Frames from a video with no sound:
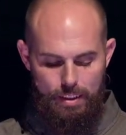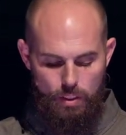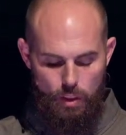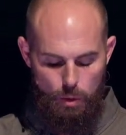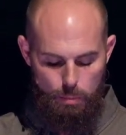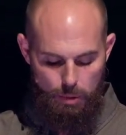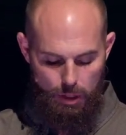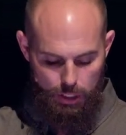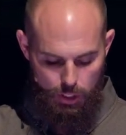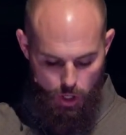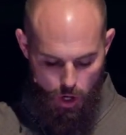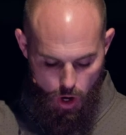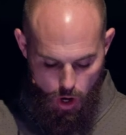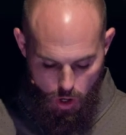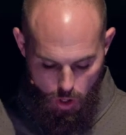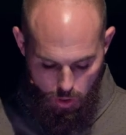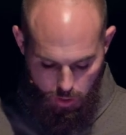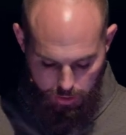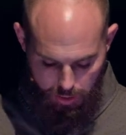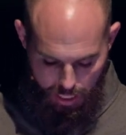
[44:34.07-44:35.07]
They've been
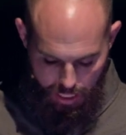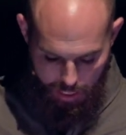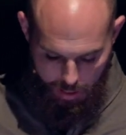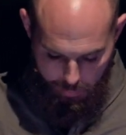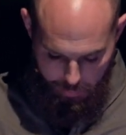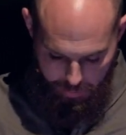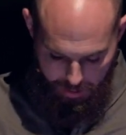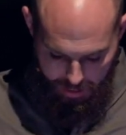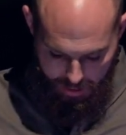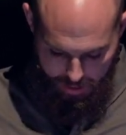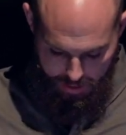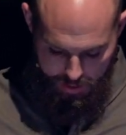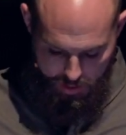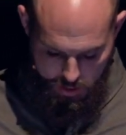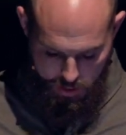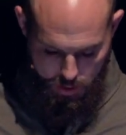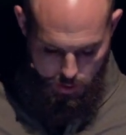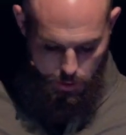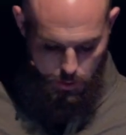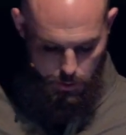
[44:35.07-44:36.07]
called up
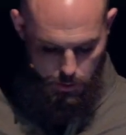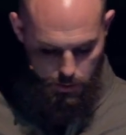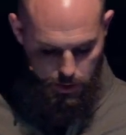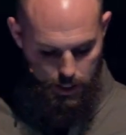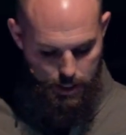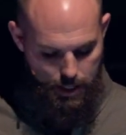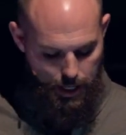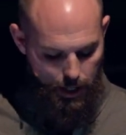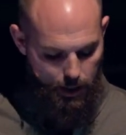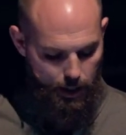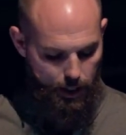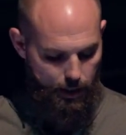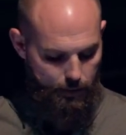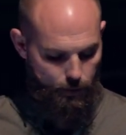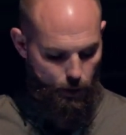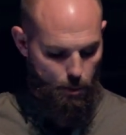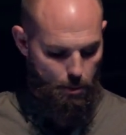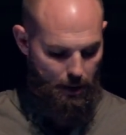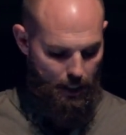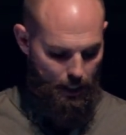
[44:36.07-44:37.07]
into this area of
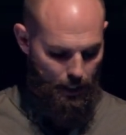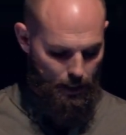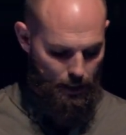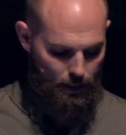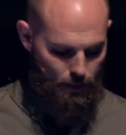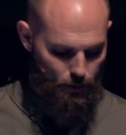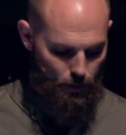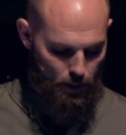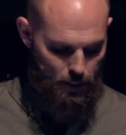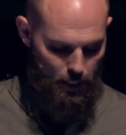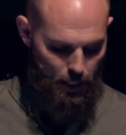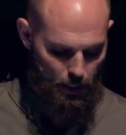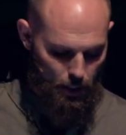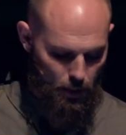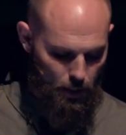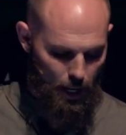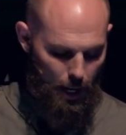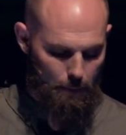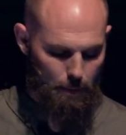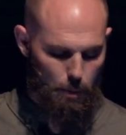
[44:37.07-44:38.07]
obedience. For it's in your
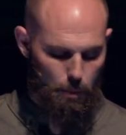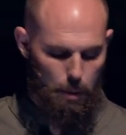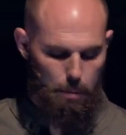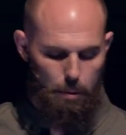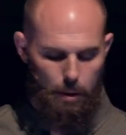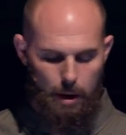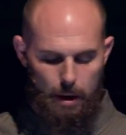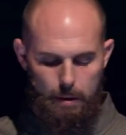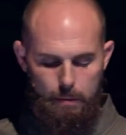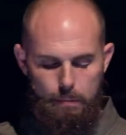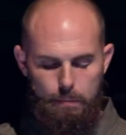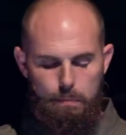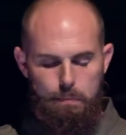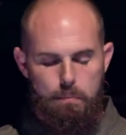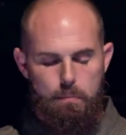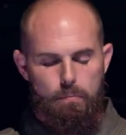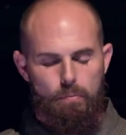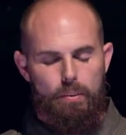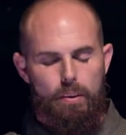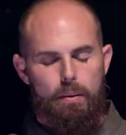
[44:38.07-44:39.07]
name that we pray.
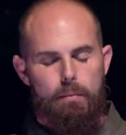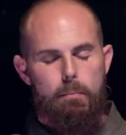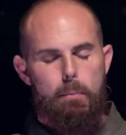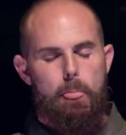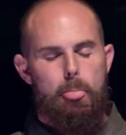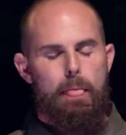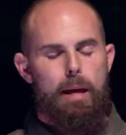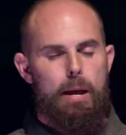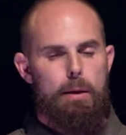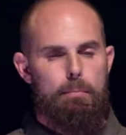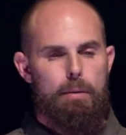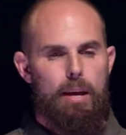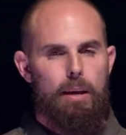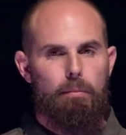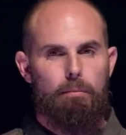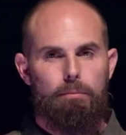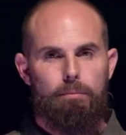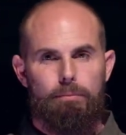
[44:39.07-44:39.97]
Amen.